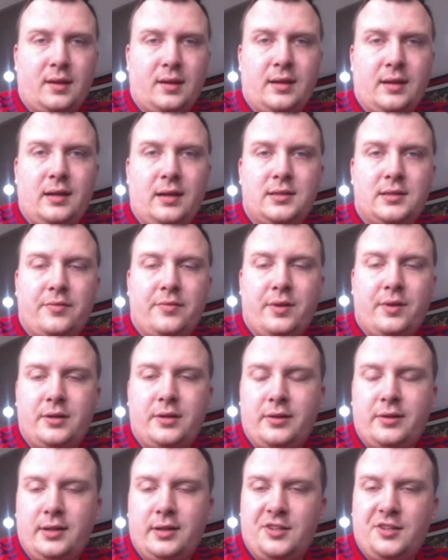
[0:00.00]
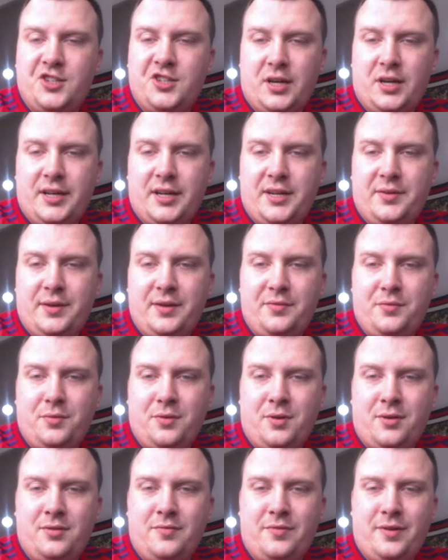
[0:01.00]
There's everyone doing in the chat, we've all
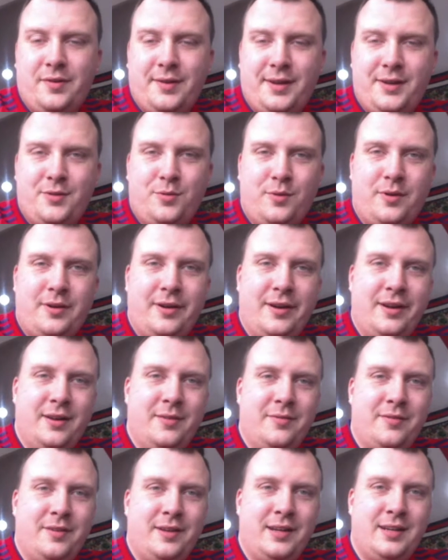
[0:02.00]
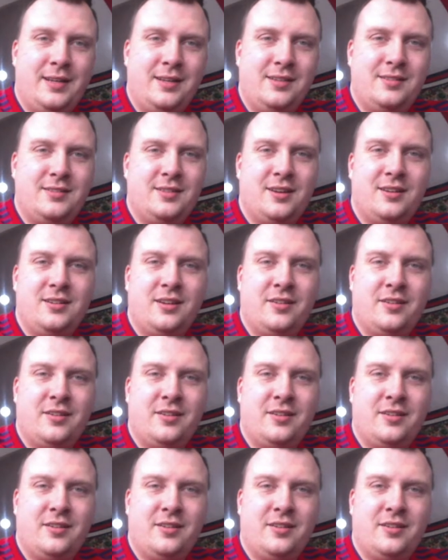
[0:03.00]
gone very quiet and very concerned.